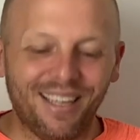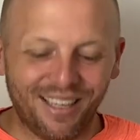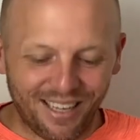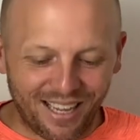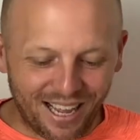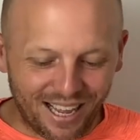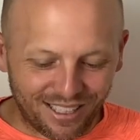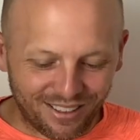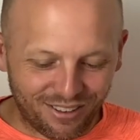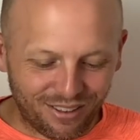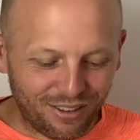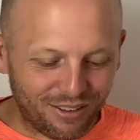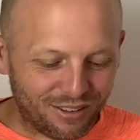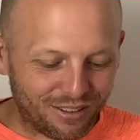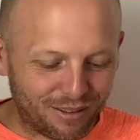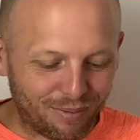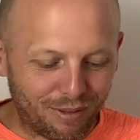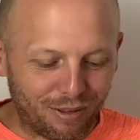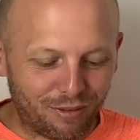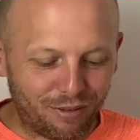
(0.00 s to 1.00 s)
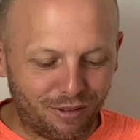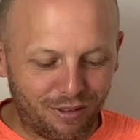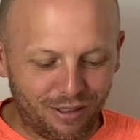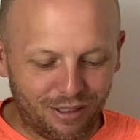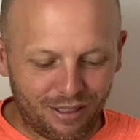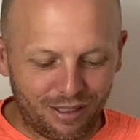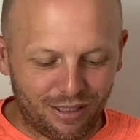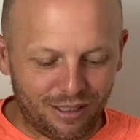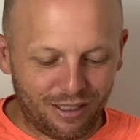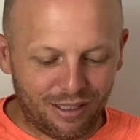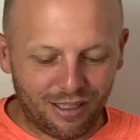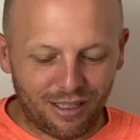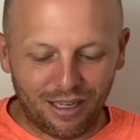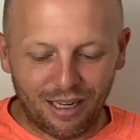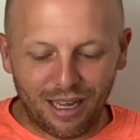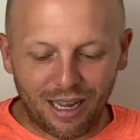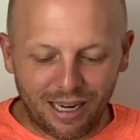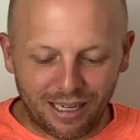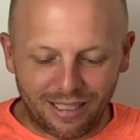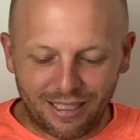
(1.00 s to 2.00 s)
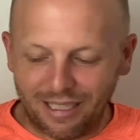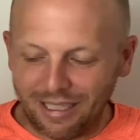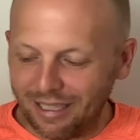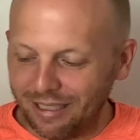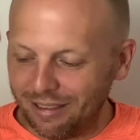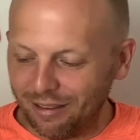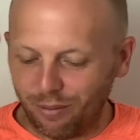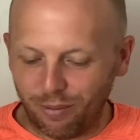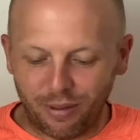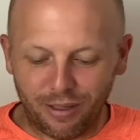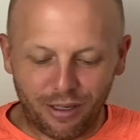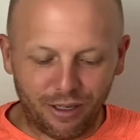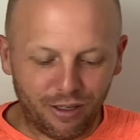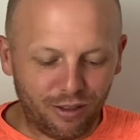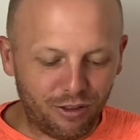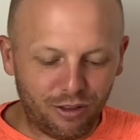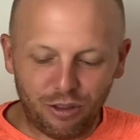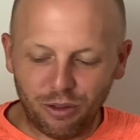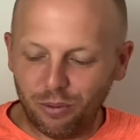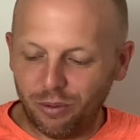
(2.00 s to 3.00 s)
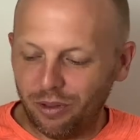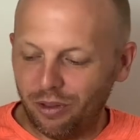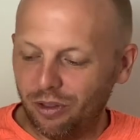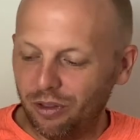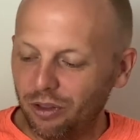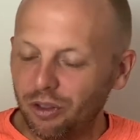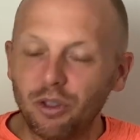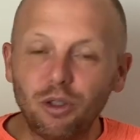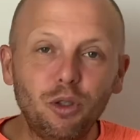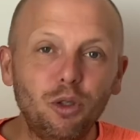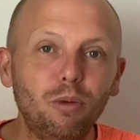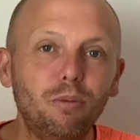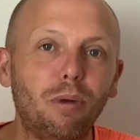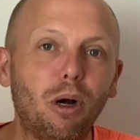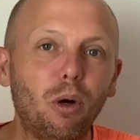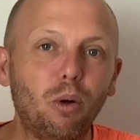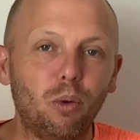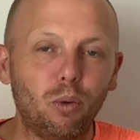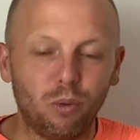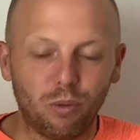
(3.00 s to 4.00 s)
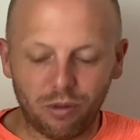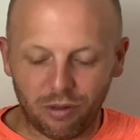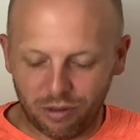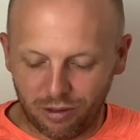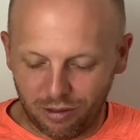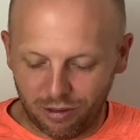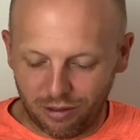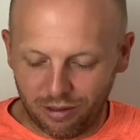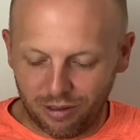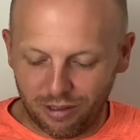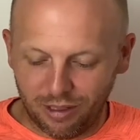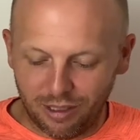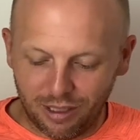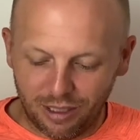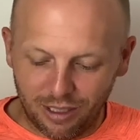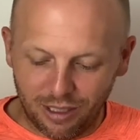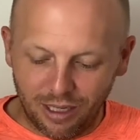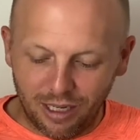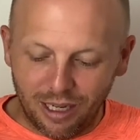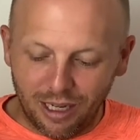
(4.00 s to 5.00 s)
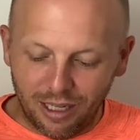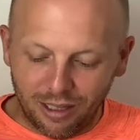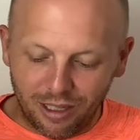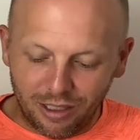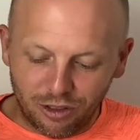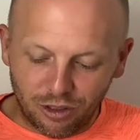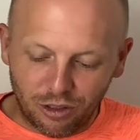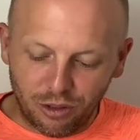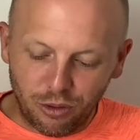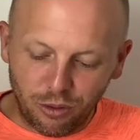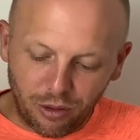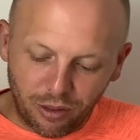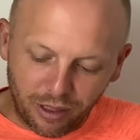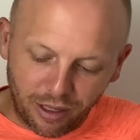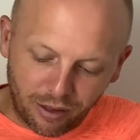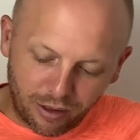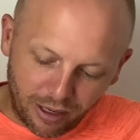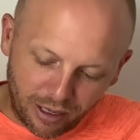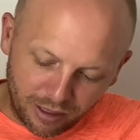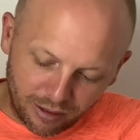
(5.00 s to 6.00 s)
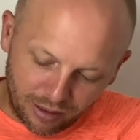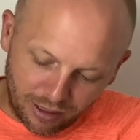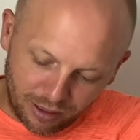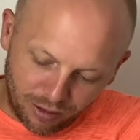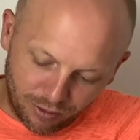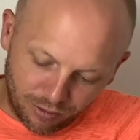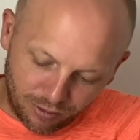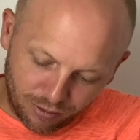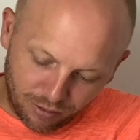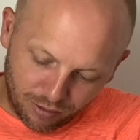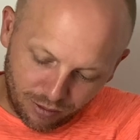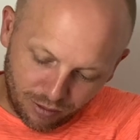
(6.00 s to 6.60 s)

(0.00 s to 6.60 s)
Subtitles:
Yeah, so those are some different ideas of what you can do with 2 bones. Let's glue the letter X down.